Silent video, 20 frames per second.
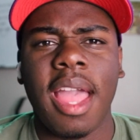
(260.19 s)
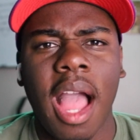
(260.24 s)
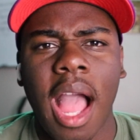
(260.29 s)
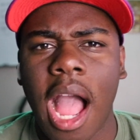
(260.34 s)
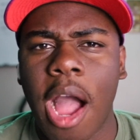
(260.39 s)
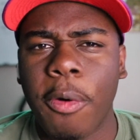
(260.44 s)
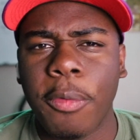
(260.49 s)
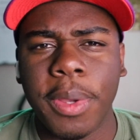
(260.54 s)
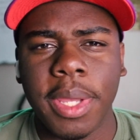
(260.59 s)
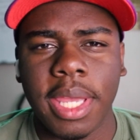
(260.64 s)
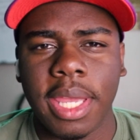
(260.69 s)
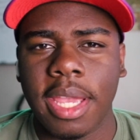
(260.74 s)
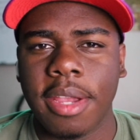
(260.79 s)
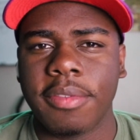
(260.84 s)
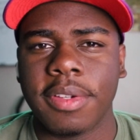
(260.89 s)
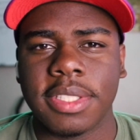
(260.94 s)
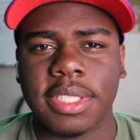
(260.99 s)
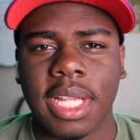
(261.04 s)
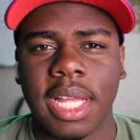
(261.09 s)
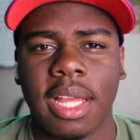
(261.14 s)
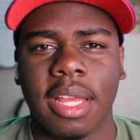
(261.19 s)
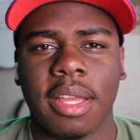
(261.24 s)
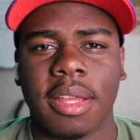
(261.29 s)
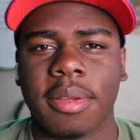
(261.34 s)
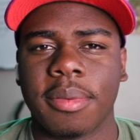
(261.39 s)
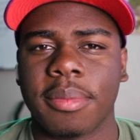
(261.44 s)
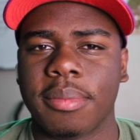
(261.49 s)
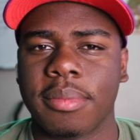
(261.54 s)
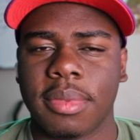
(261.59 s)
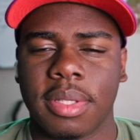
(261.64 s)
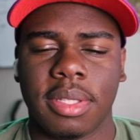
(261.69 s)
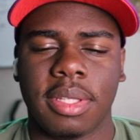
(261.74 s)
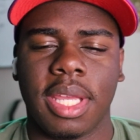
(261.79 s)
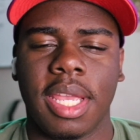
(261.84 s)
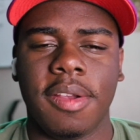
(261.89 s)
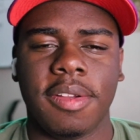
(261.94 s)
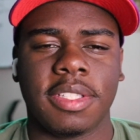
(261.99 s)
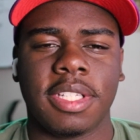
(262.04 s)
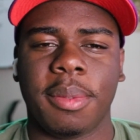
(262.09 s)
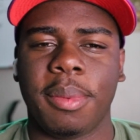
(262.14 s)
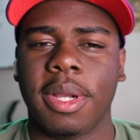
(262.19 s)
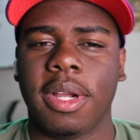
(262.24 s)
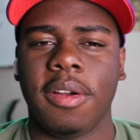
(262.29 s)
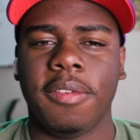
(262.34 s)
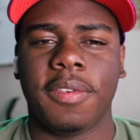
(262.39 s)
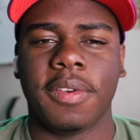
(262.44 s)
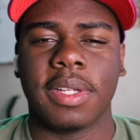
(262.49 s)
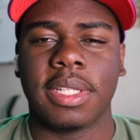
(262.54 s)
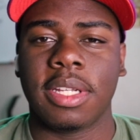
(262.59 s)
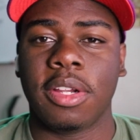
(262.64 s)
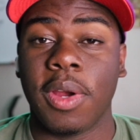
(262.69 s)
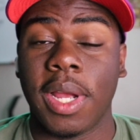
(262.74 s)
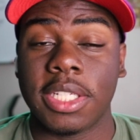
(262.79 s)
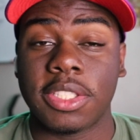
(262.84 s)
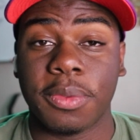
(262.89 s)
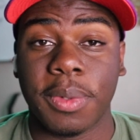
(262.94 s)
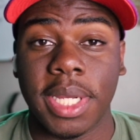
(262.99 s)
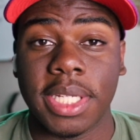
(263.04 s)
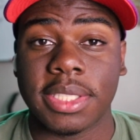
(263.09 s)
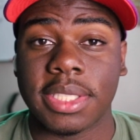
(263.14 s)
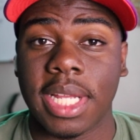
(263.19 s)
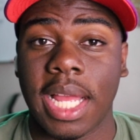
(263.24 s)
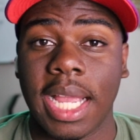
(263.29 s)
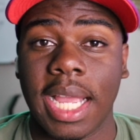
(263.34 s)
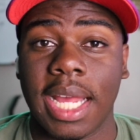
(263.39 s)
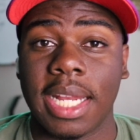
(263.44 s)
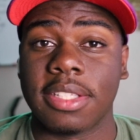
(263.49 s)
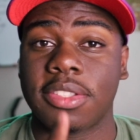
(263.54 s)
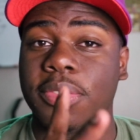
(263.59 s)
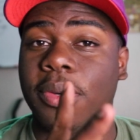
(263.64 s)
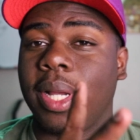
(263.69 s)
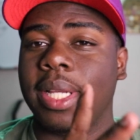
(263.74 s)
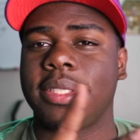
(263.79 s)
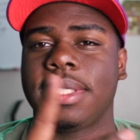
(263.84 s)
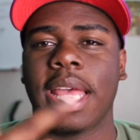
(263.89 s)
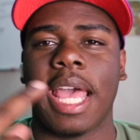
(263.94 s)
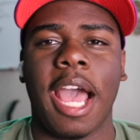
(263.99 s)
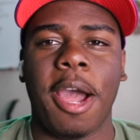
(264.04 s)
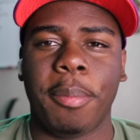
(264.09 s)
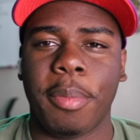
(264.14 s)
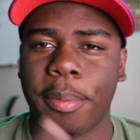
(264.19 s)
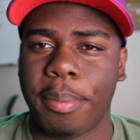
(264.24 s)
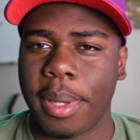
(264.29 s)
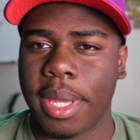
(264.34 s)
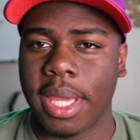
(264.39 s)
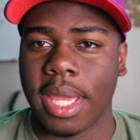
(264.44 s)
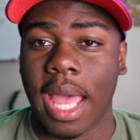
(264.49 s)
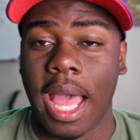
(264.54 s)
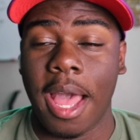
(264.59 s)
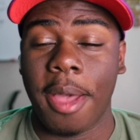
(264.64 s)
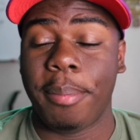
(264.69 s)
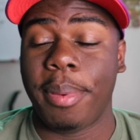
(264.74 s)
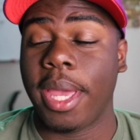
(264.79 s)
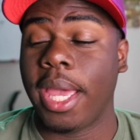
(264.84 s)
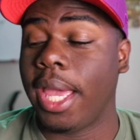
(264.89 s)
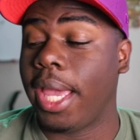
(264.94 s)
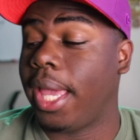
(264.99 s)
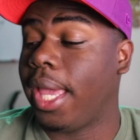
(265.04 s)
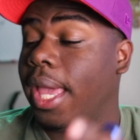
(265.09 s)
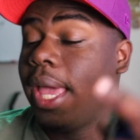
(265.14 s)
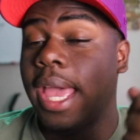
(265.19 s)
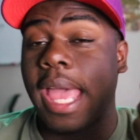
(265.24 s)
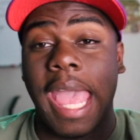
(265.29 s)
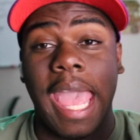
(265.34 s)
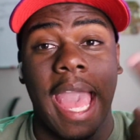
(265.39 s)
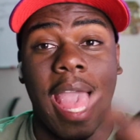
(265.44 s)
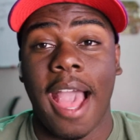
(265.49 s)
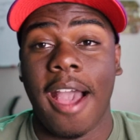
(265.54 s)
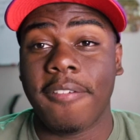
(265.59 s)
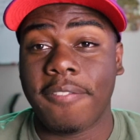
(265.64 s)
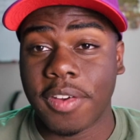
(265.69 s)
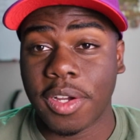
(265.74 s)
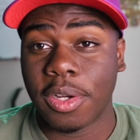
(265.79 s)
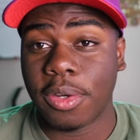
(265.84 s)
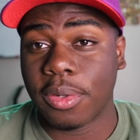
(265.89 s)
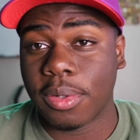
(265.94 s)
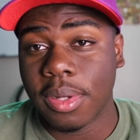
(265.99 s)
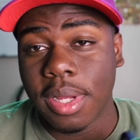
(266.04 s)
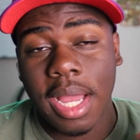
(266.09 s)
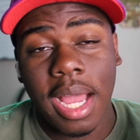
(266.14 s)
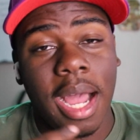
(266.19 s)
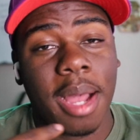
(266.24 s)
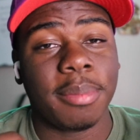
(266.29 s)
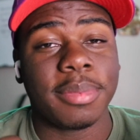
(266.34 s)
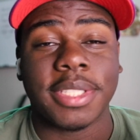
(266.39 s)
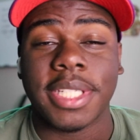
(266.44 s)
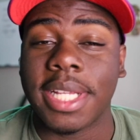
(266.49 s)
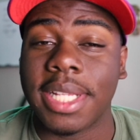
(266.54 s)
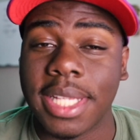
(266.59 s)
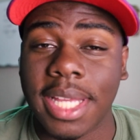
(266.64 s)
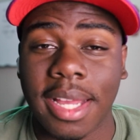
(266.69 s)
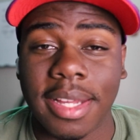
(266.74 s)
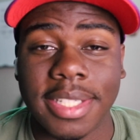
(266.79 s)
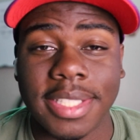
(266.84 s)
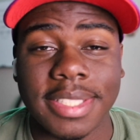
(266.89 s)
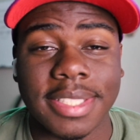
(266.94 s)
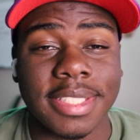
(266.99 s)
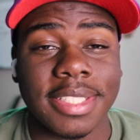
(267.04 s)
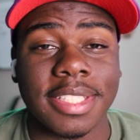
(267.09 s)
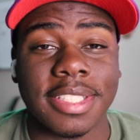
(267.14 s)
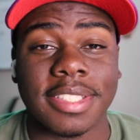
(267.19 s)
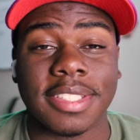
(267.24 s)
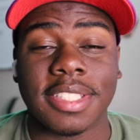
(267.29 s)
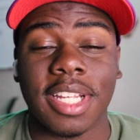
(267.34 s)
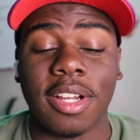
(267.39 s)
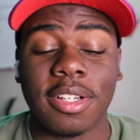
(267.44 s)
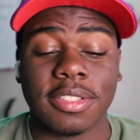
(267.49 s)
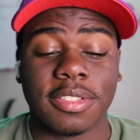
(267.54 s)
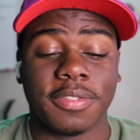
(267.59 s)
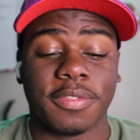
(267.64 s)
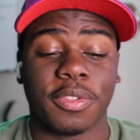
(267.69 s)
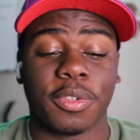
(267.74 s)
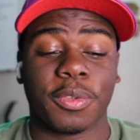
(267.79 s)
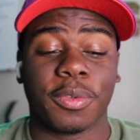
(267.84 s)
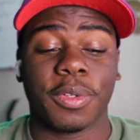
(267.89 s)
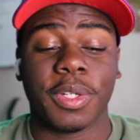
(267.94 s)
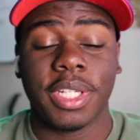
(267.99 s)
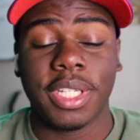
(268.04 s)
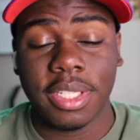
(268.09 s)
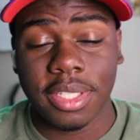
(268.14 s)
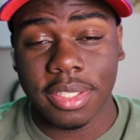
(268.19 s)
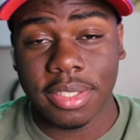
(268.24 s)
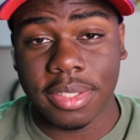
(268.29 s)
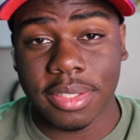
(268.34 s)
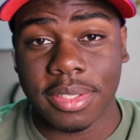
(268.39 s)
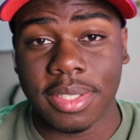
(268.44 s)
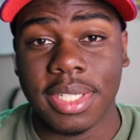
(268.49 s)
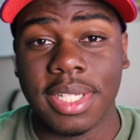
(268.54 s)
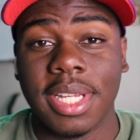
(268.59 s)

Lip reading: I win every time. Every time I go for it. Graduation, I got it twice. Apple Pay, iPad, and iPhone. I'm telling y'all, this is the sauce for real.